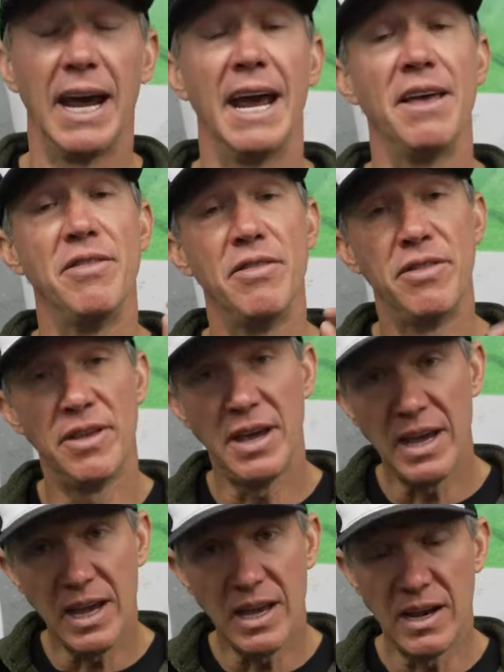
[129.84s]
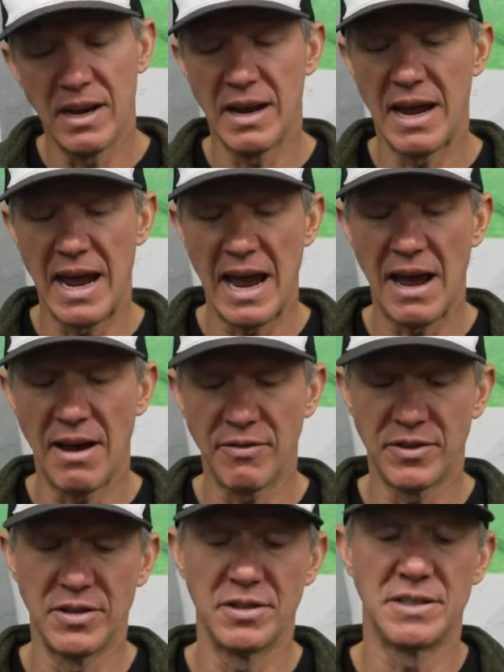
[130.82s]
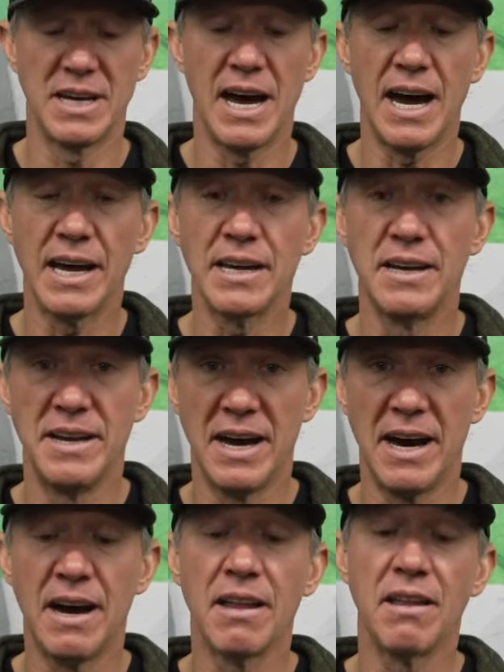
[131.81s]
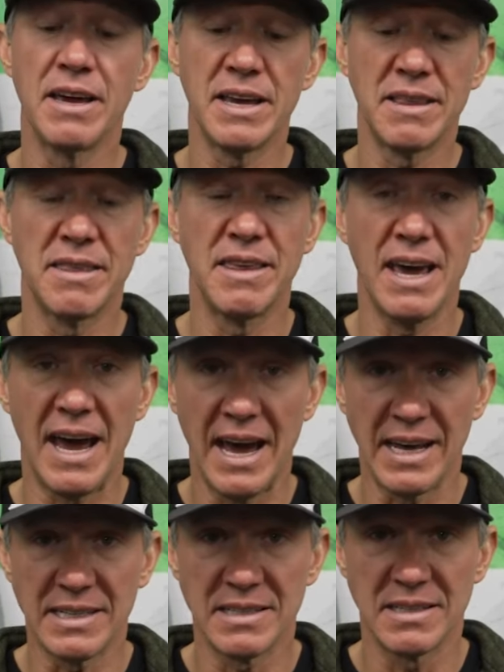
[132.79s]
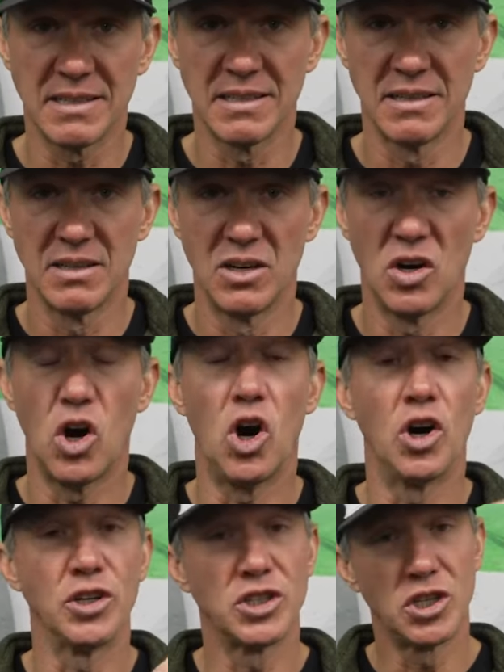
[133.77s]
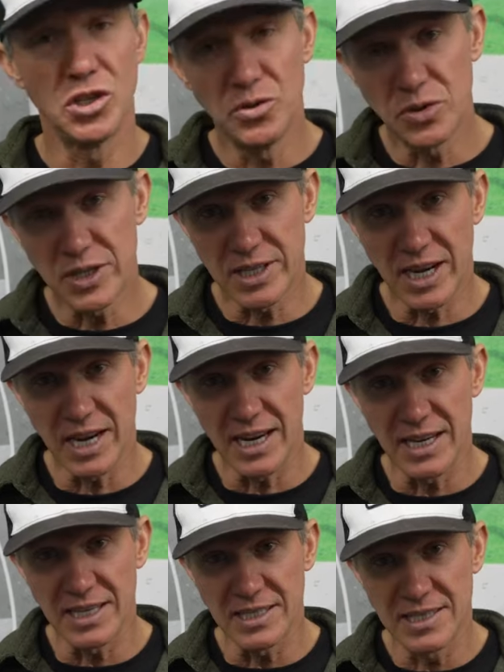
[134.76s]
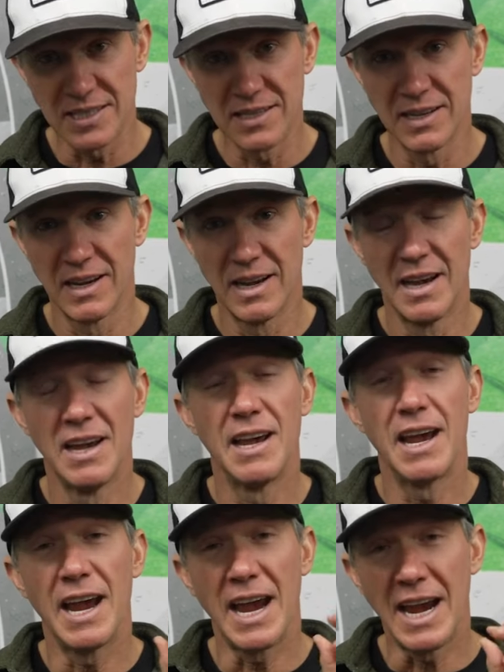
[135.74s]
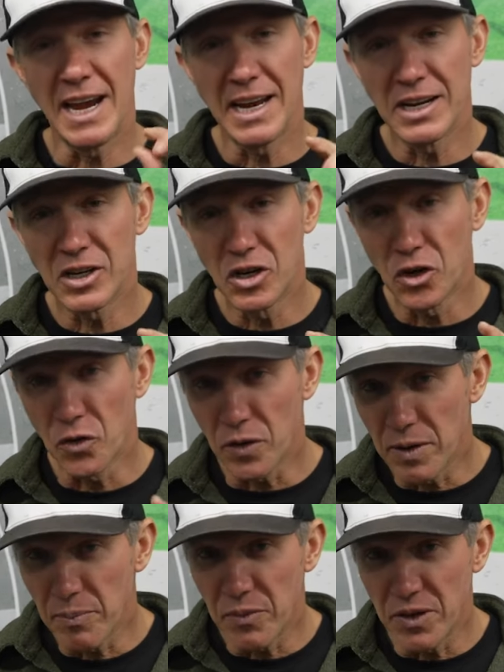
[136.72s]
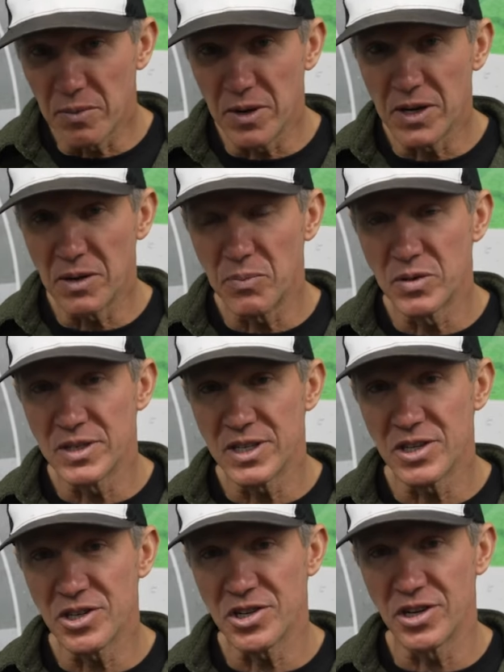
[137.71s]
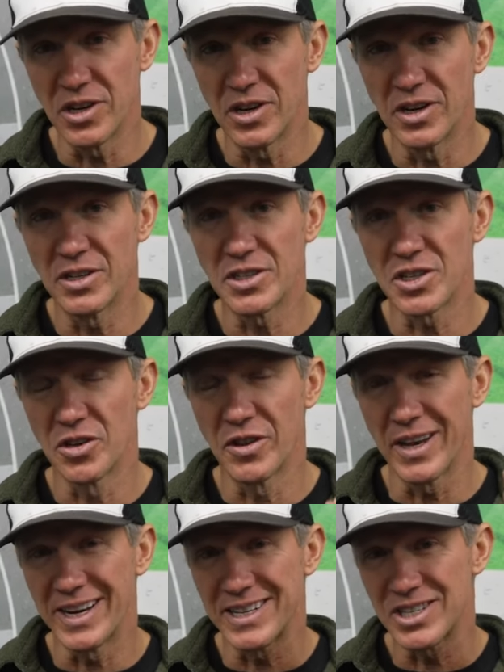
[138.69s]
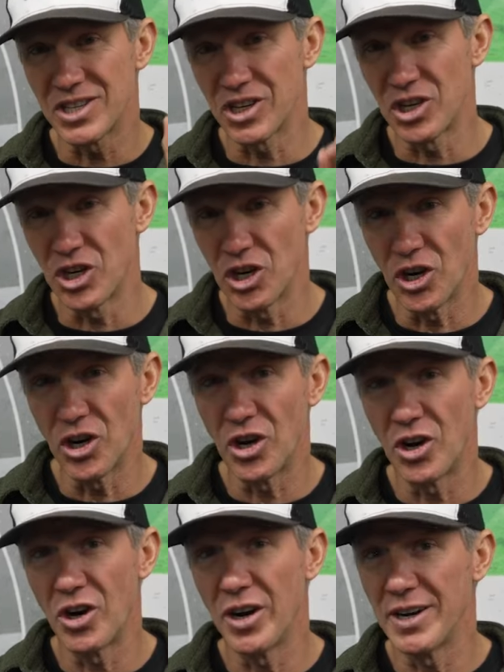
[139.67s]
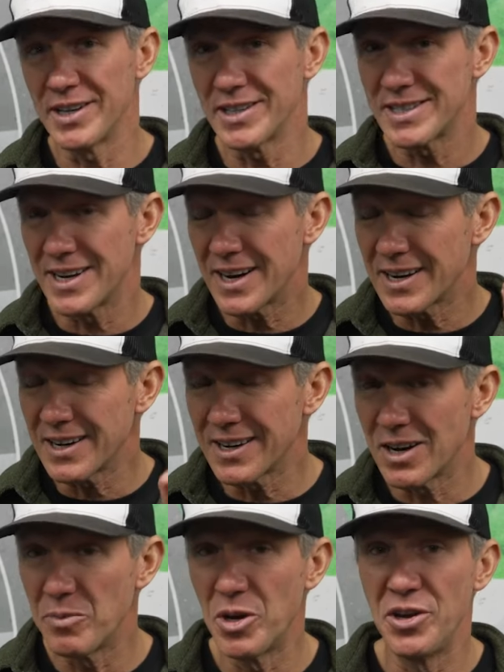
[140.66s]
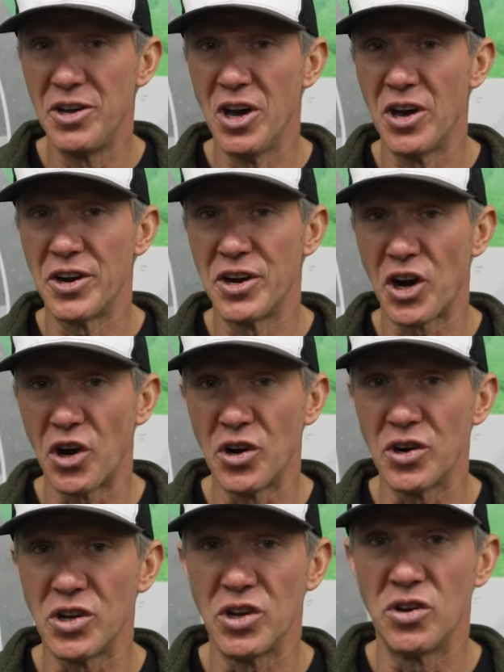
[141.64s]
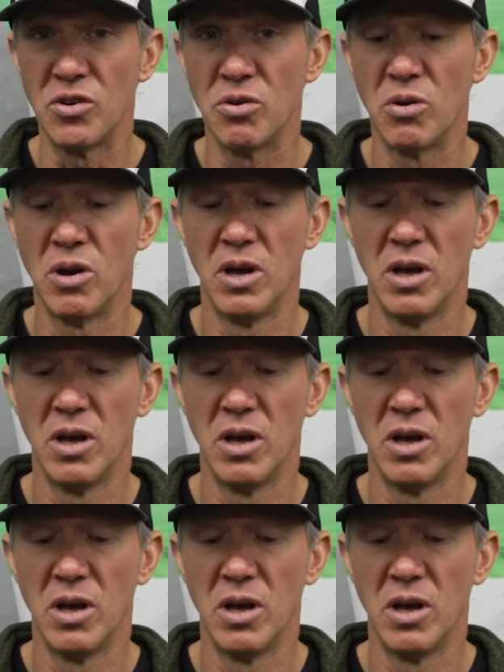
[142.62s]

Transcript: and then have to tie a knot like that on two sides and crimp them into position so that it's secure and it's not going to come undone and hurt you,